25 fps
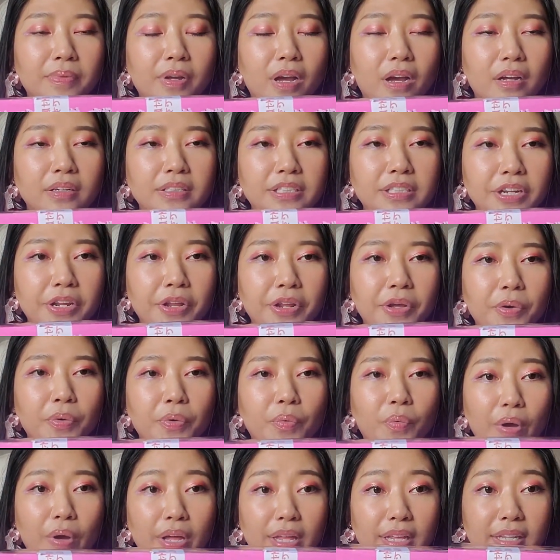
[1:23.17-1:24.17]
continue
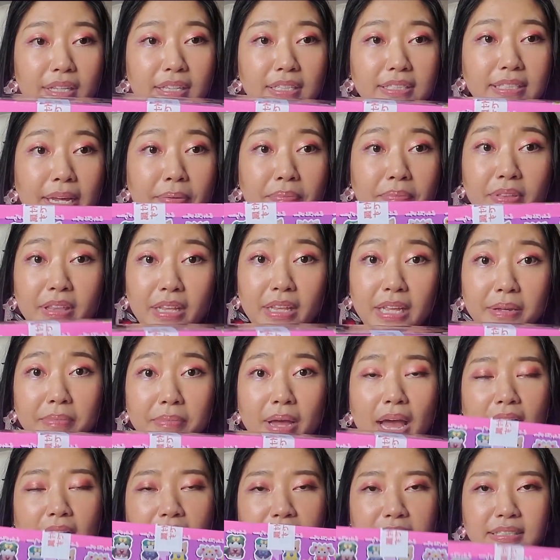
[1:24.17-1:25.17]
with the same theme
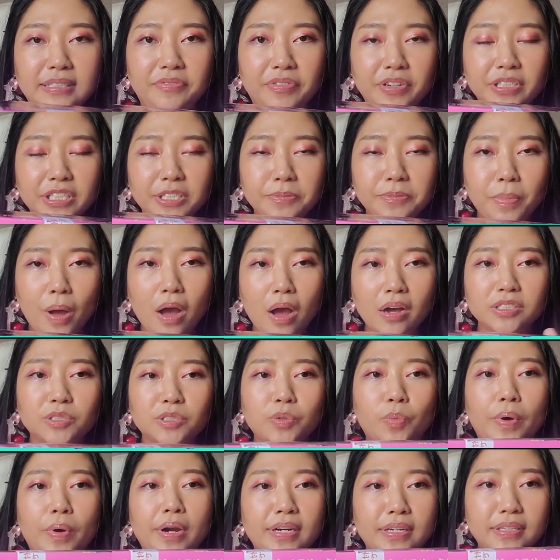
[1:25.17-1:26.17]
as the first box
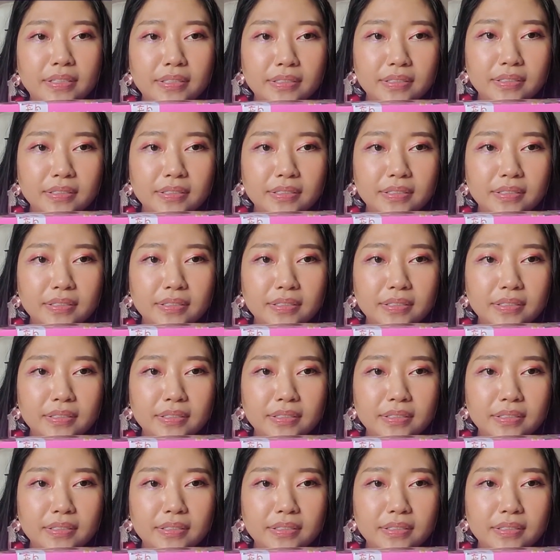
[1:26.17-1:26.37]
where